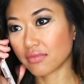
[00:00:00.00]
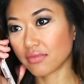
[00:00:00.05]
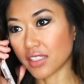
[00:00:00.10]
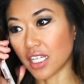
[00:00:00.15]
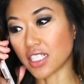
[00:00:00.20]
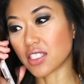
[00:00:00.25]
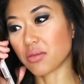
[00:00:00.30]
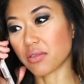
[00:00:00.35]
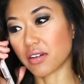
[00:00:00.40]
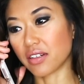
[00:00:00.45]

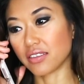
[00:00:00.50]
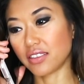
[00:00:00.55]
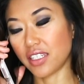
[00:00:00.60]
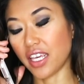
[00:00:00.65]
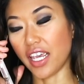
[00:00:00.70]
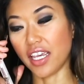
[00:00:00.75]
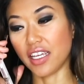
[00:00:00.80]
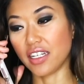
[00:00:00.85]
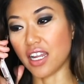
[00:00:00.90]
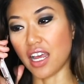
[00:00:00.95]
That's what,
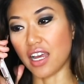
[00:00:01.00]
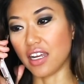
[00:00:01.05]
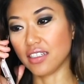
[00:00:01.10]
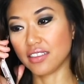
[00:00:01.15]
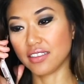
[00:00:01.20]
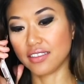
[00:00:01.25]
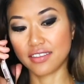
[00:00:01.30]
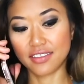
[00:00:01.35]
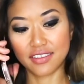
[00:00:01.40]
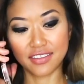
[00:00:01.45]
yeah, nah.
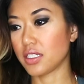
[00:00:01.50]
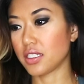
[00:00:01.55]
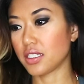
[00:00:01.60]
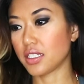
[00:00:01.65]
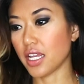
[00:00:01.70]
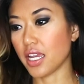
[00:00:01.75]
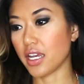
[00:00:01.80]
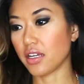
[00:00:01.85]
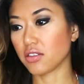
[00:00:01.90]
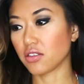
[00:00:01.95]
Sit
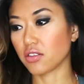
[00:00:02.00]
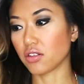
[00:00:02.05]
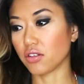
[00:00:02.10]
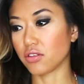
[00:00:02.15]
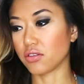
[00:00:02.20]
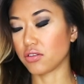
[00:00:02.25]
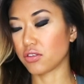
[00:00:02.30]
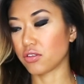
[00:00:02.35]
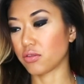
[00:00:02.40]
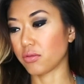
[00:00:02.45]
down,
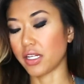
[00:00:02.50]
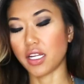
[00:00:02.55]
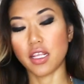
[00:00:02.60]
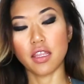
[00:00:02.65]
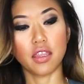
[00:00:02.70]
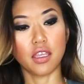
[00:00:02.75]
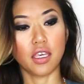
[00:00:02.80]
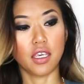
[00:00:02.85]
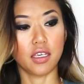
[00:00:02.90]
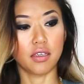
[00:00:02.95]
don't do
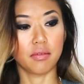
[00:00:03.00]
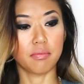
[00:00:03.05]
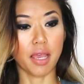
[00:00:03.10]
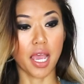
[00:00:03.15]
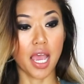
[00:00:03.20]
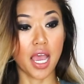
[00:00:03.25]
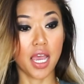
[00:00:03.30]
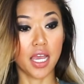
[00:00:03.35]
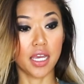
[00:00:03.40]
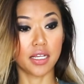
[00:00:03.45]
anything
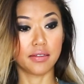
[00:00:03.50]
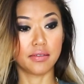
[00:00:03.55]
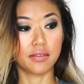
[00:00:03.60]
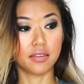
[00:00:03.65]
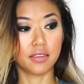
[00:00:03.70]
bad,